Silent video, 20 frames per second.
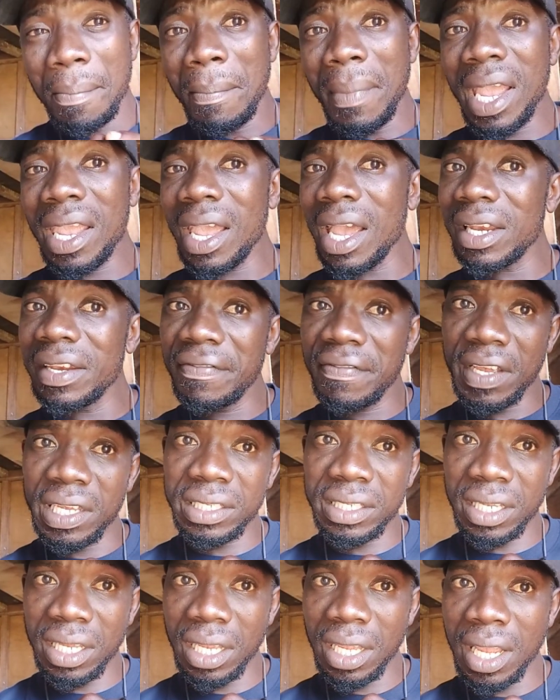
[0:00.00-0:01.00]
My
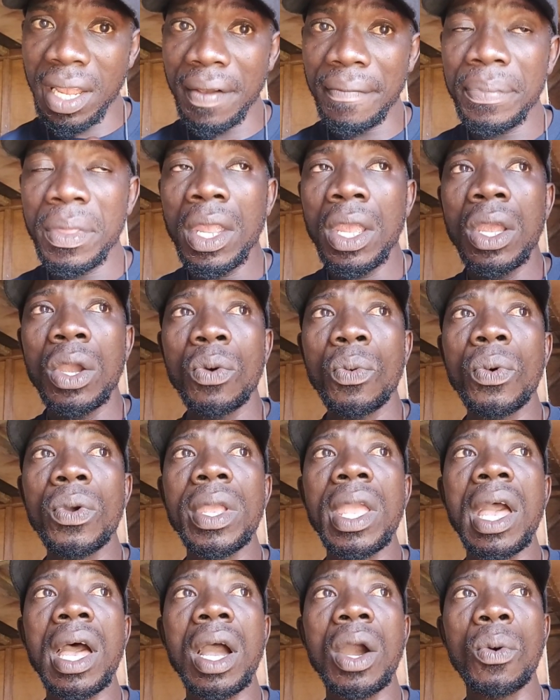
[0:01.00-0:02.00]
advice here,
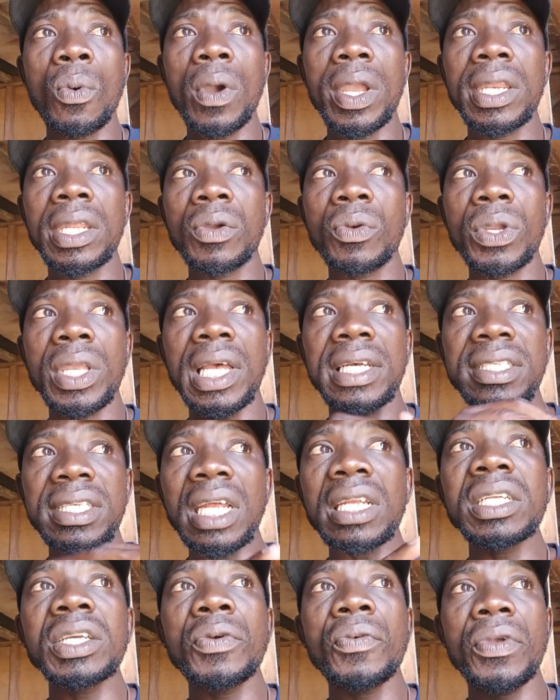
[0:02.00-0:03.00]
when we are
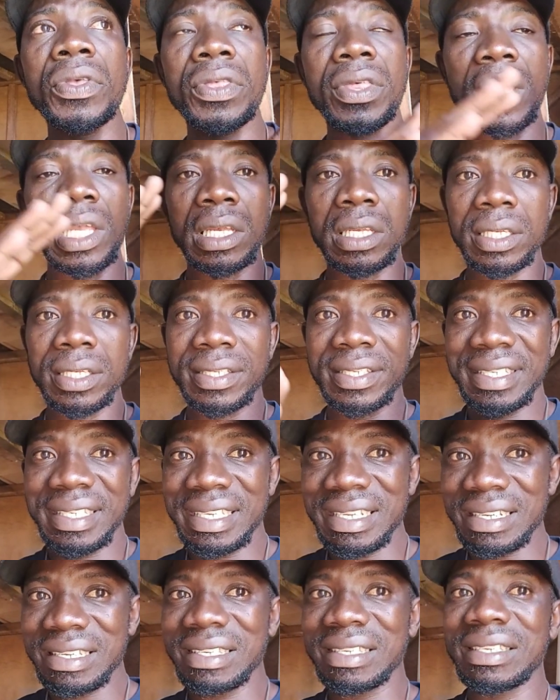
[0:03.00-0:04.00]
starting with
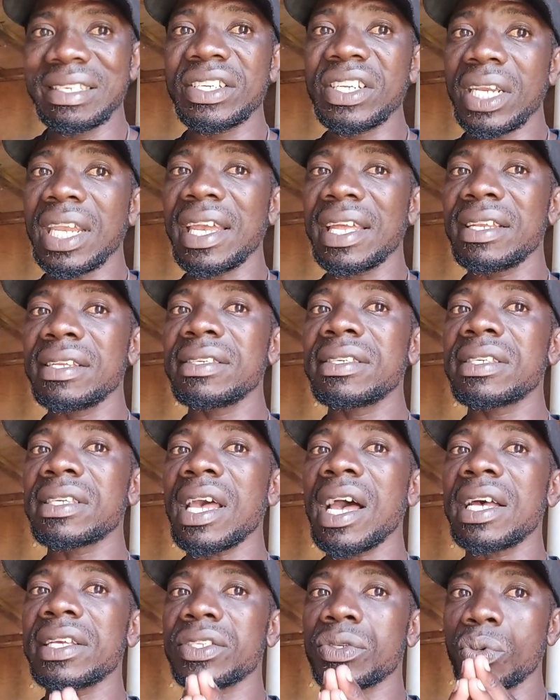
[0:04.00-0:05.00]
6 chickens,
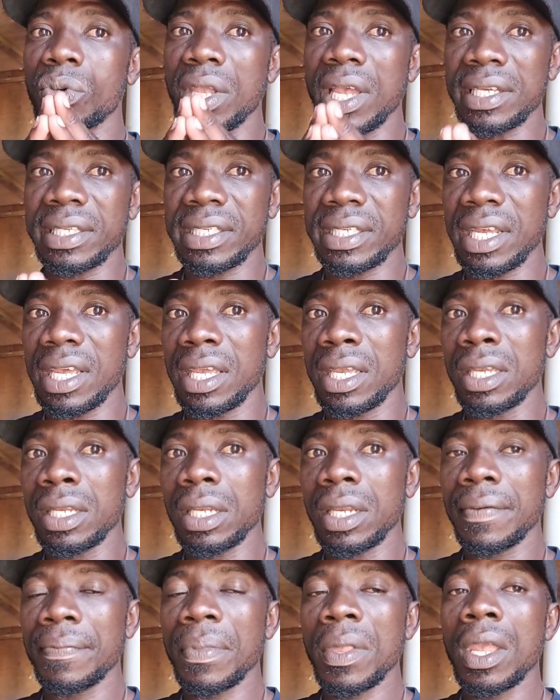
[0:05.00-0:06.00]
as we are
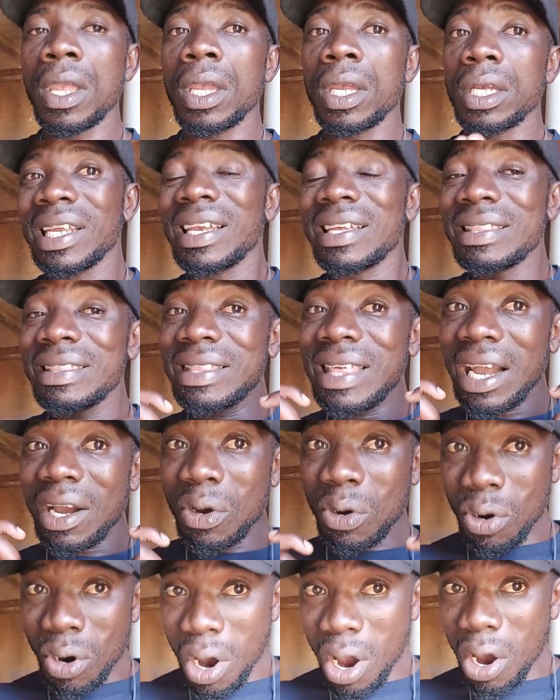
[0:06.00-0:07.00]
saying,
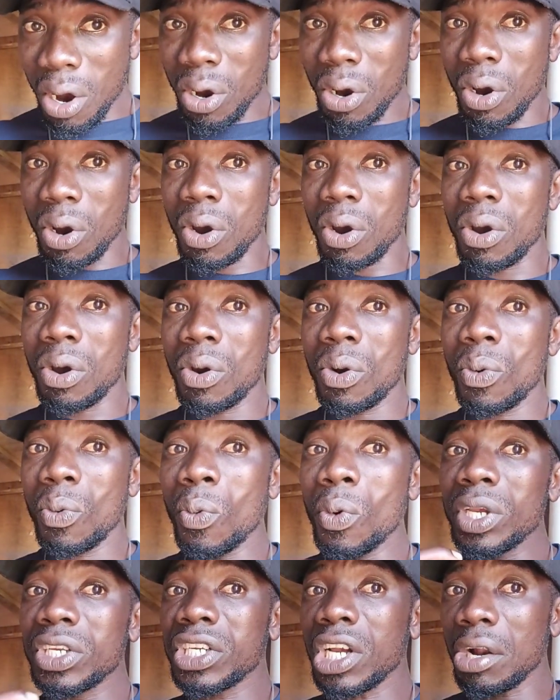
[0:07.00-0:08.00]
the cock
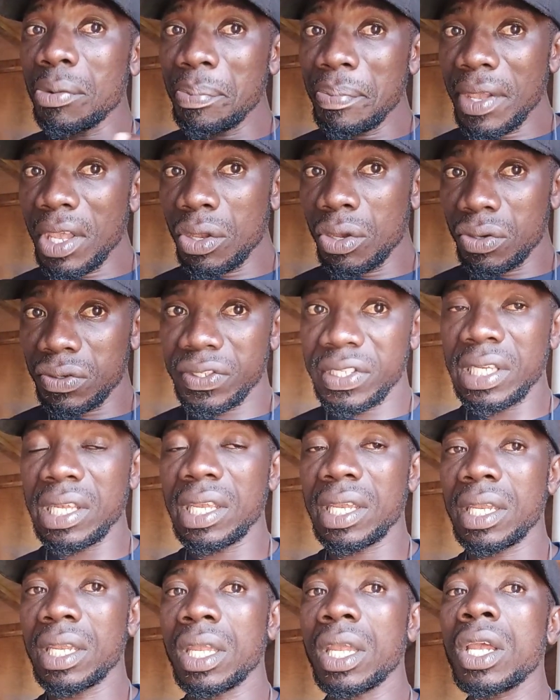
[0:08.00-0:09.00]
we shall be
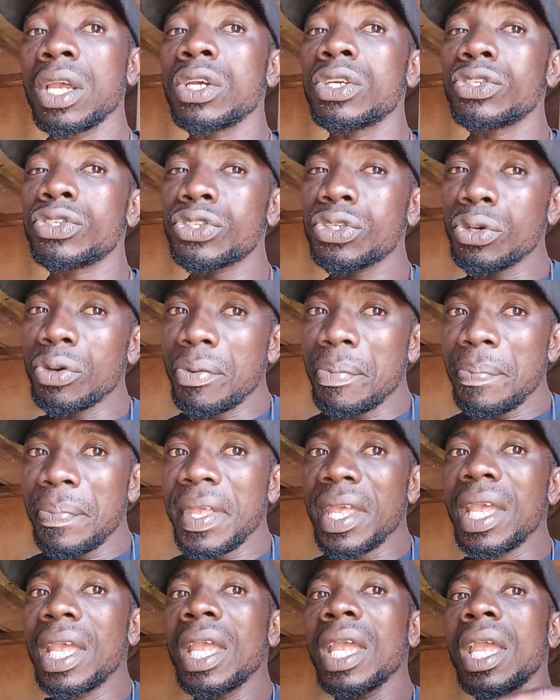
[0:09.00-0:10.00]
using should
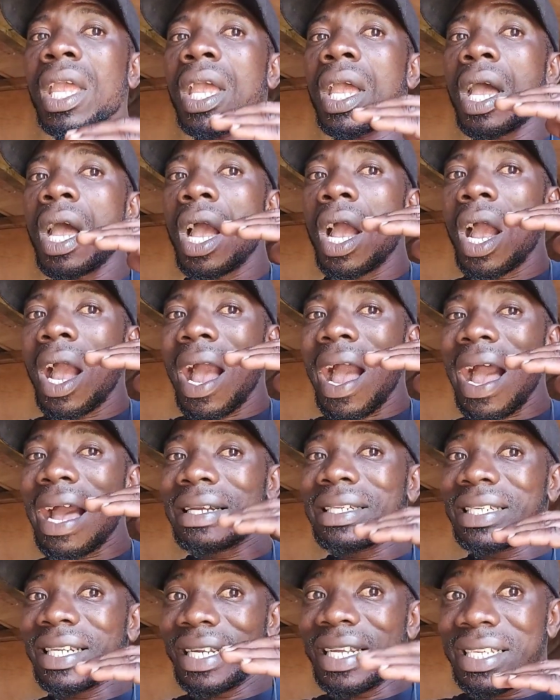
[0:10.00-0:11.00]
be
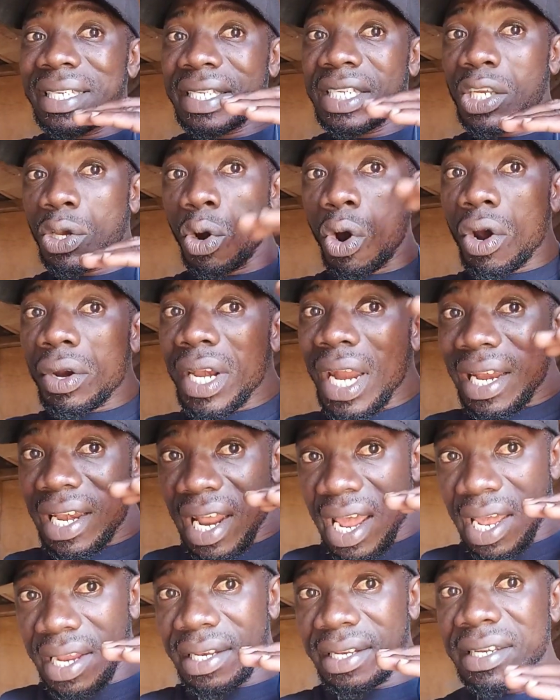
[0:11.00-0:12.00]
at least older
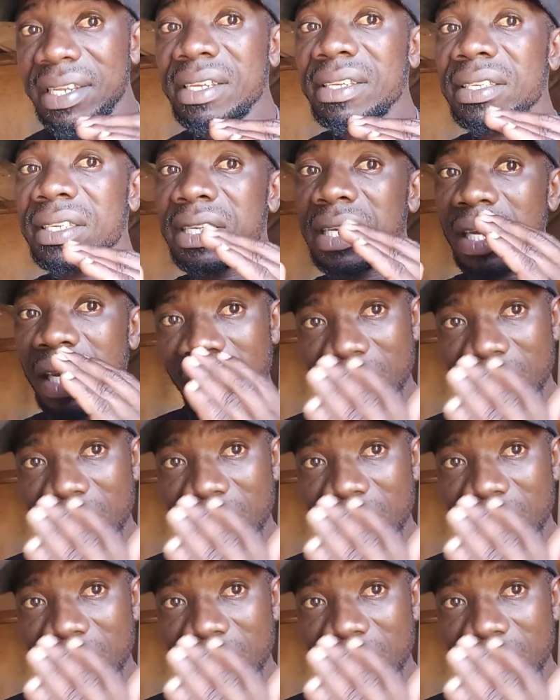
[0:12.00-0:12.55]
than these